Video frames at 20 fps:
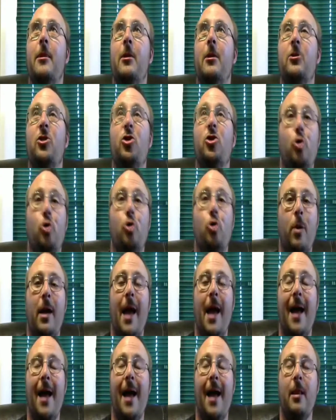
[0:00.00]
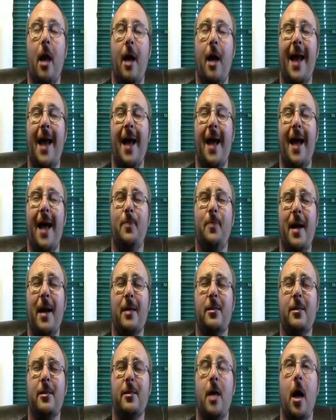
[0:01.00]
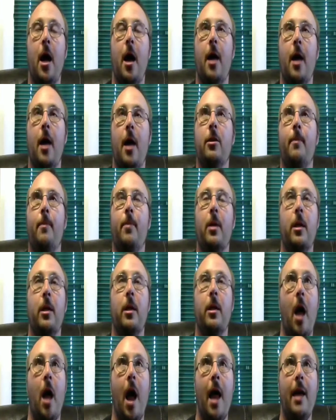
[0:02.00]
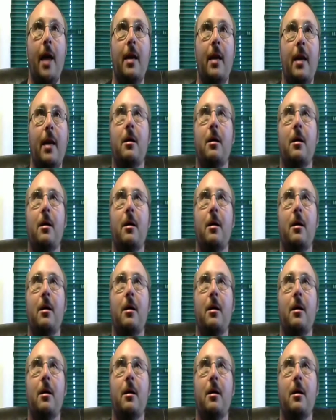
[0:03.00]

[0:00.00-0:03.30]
storyline aspect, the plot,